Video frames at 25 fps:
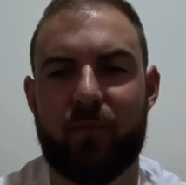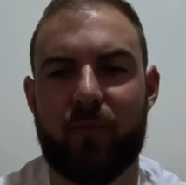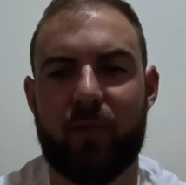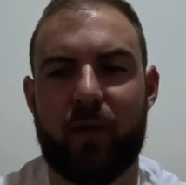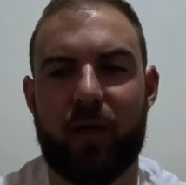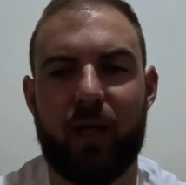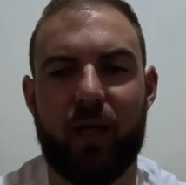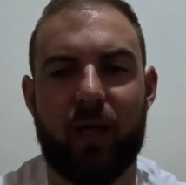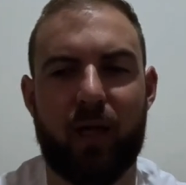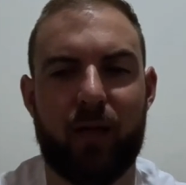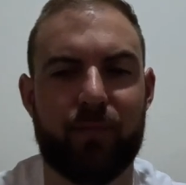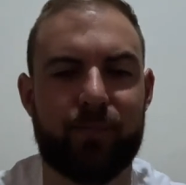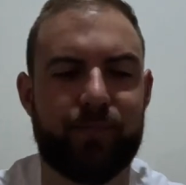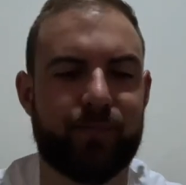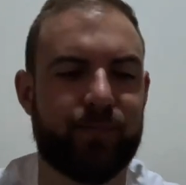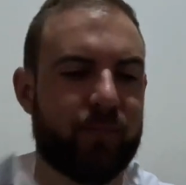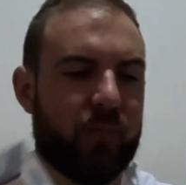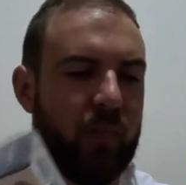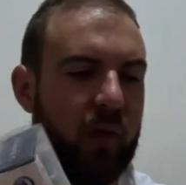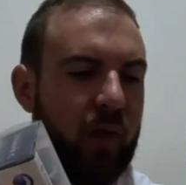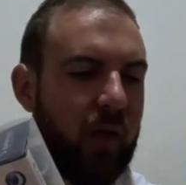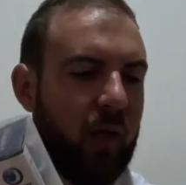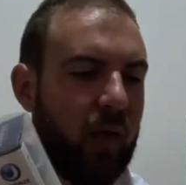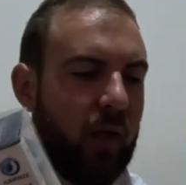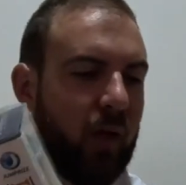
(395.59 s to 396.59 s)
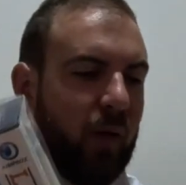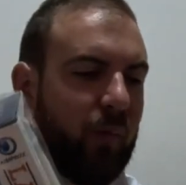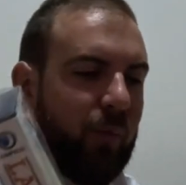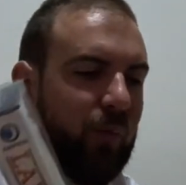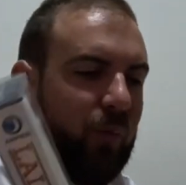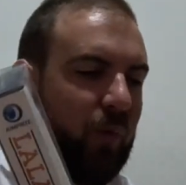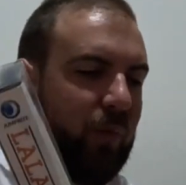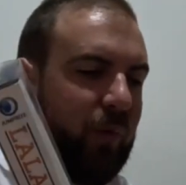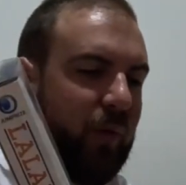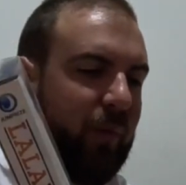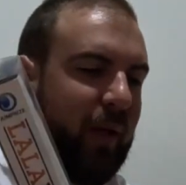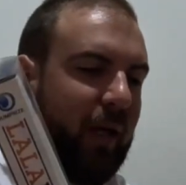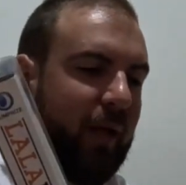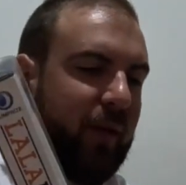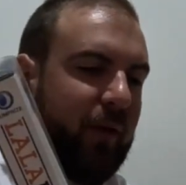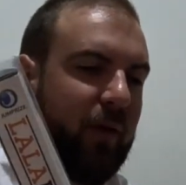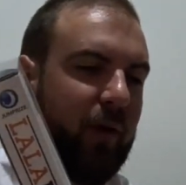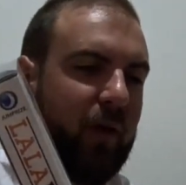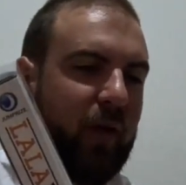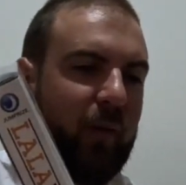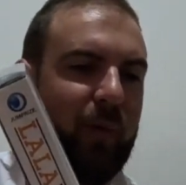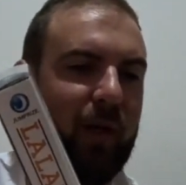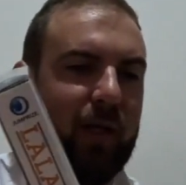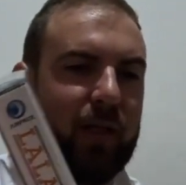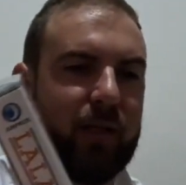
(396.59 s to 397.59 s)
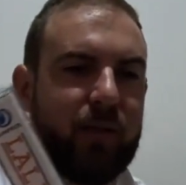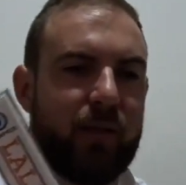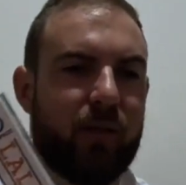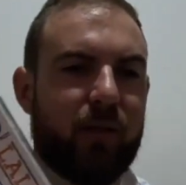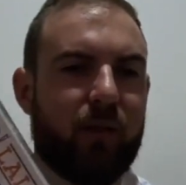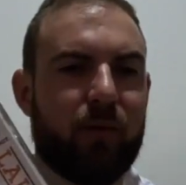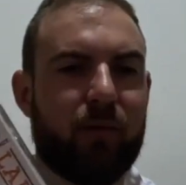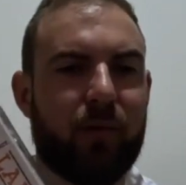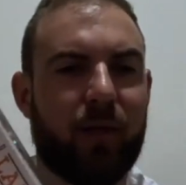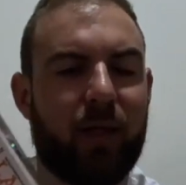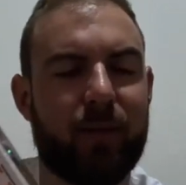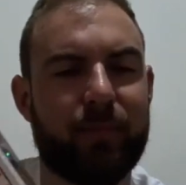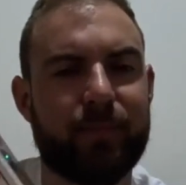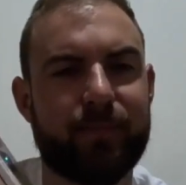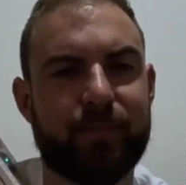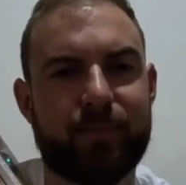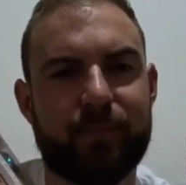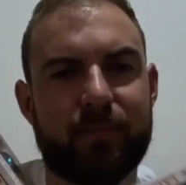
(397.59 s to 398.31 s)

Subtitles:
Probably about 30 bucks a lure.